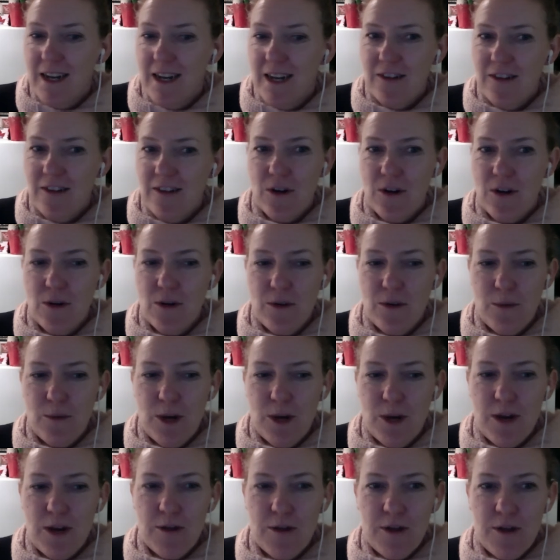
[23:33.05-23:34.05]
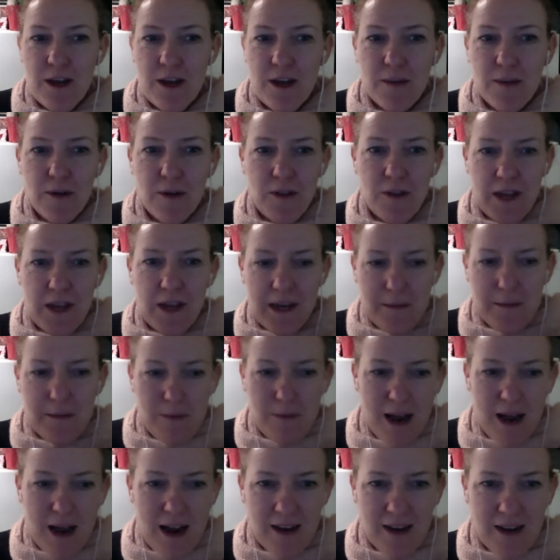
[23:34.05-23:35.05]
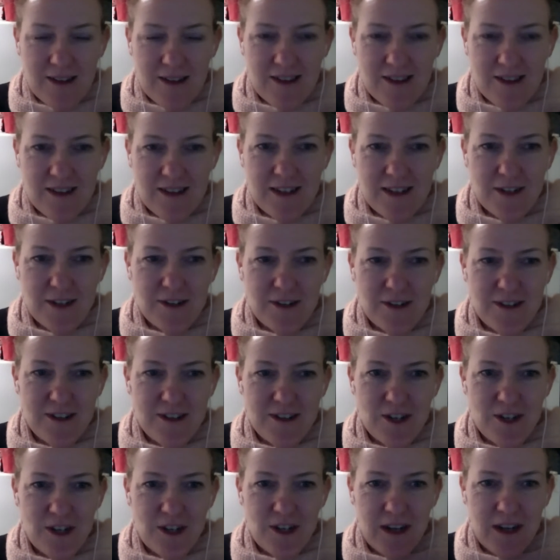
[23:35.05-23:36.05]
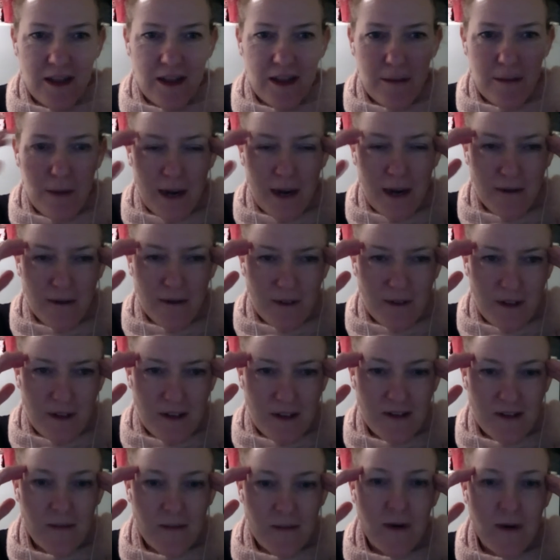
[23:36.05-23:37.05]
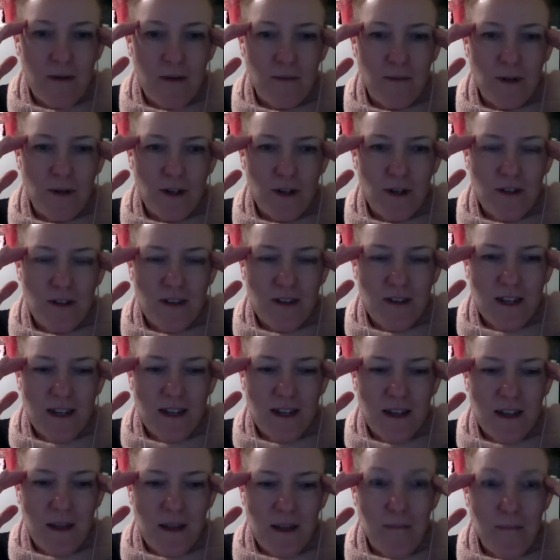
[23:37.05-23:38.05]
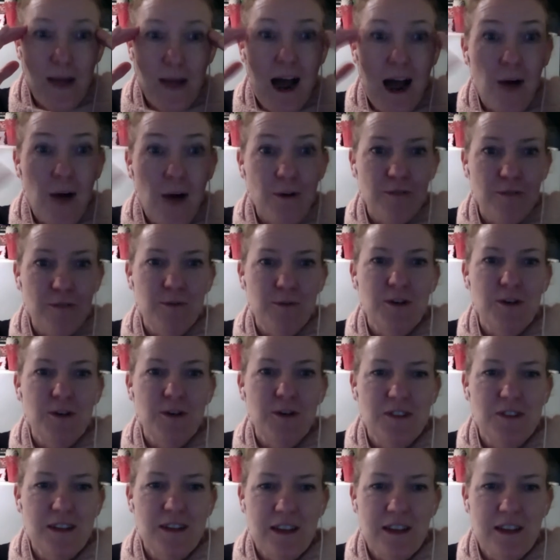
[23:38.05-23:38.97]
So when you think about the impacts in your decision and the mindfulness about purchasing and the power of purchasing,